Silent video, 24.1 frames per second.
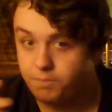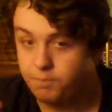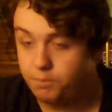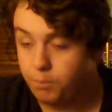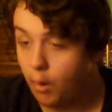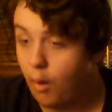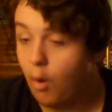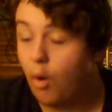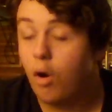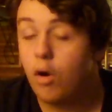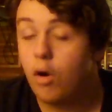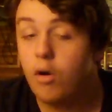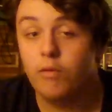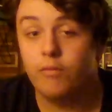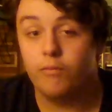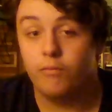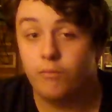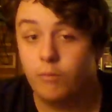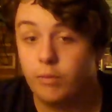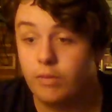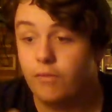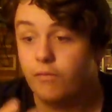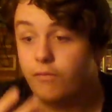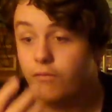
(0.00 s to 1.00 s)

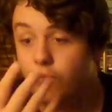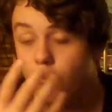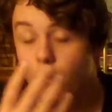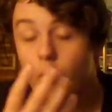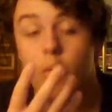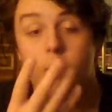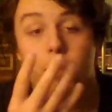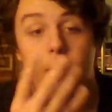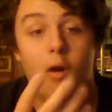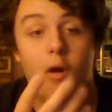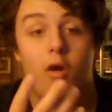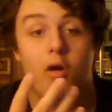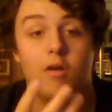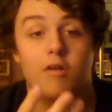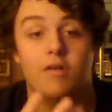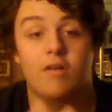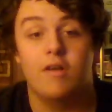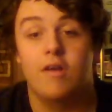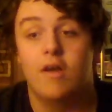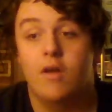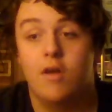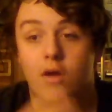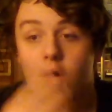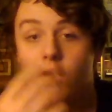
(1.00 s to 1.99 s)
a 4-part
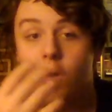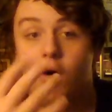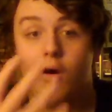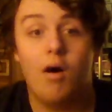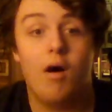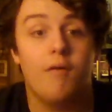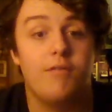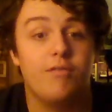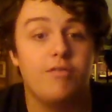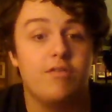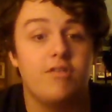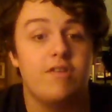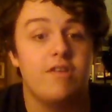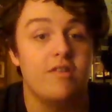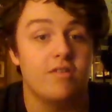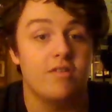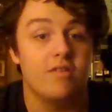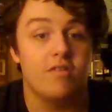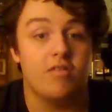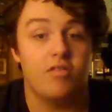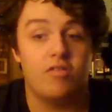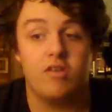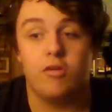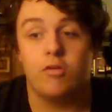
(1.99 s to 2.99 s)
off-season
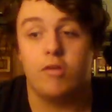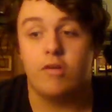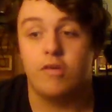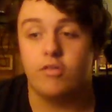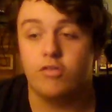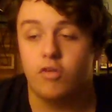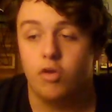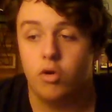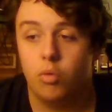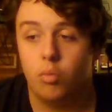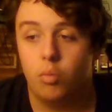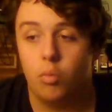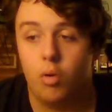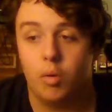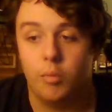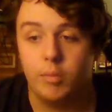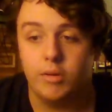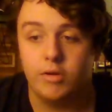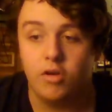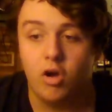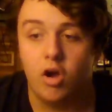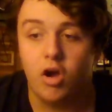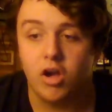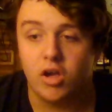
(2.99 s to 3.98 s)
series where we
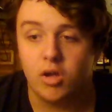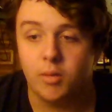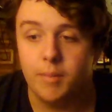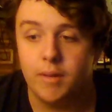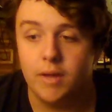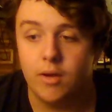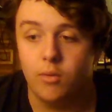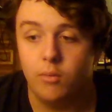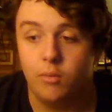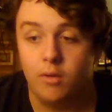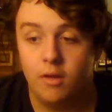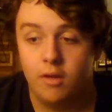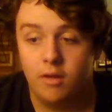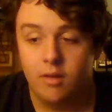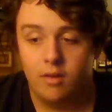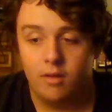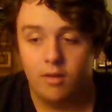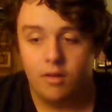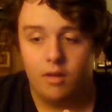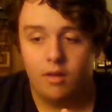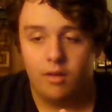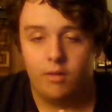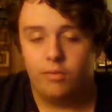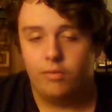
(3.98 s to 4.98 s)
talk about
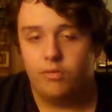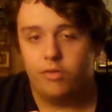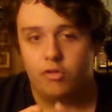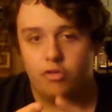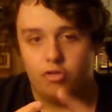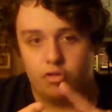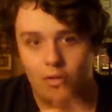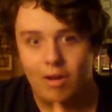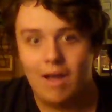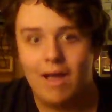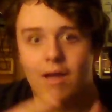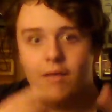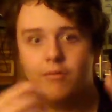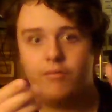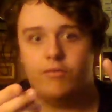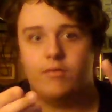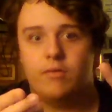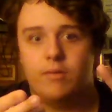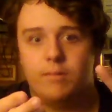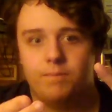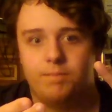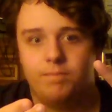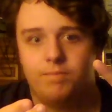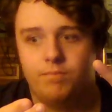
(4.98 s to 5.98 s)
the draft
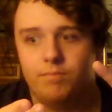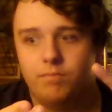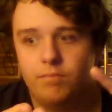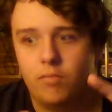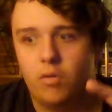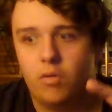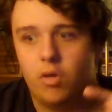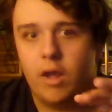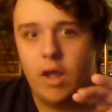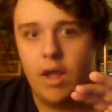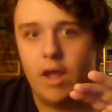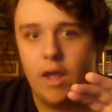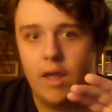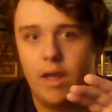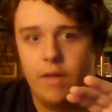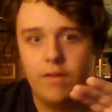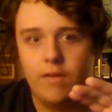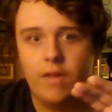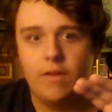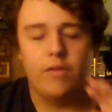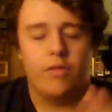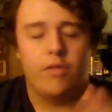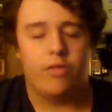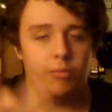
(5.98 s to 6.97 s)
and
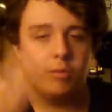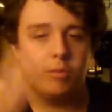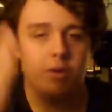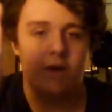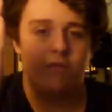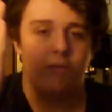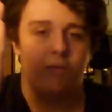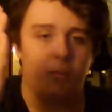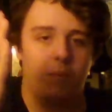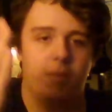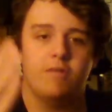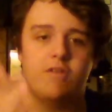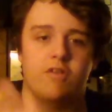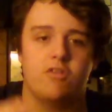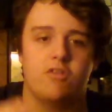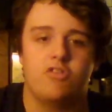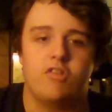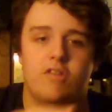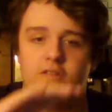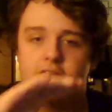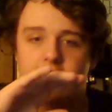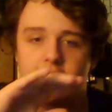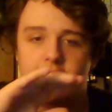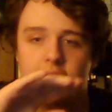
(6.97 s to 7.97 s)
then the 3 different
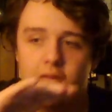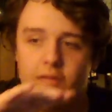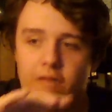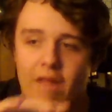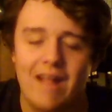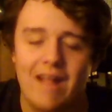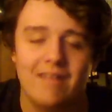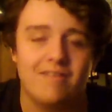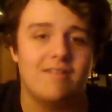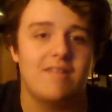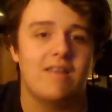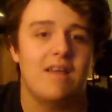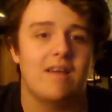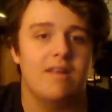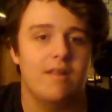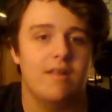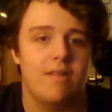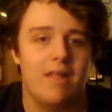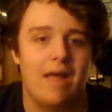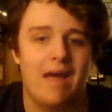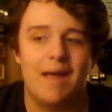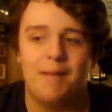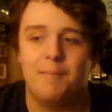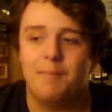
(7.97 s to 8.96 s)
positions, and then that's the end of
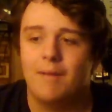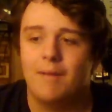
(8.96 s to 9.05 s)
that.